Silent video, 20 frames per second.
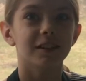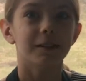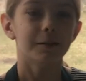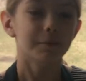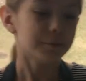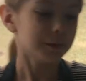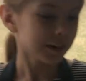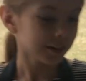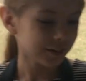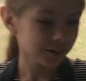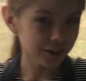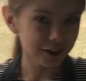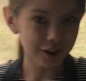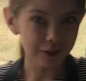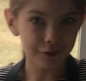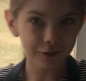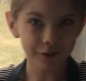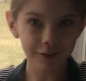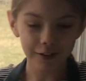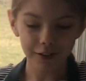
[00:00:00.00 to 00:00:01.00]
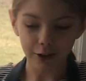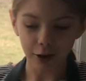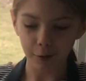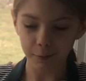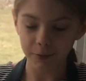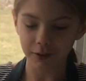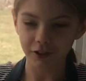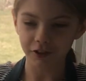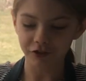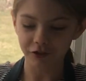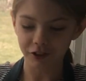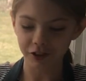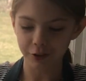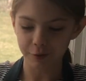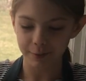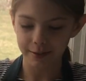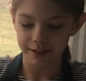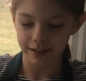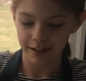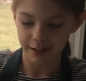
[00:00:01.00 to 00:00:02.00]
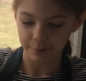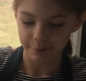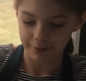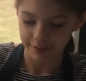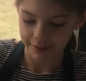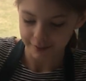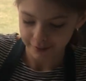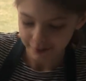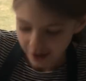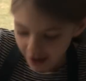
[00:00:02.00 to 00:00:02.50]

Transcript: my show. Hope you enjoy your banana bread.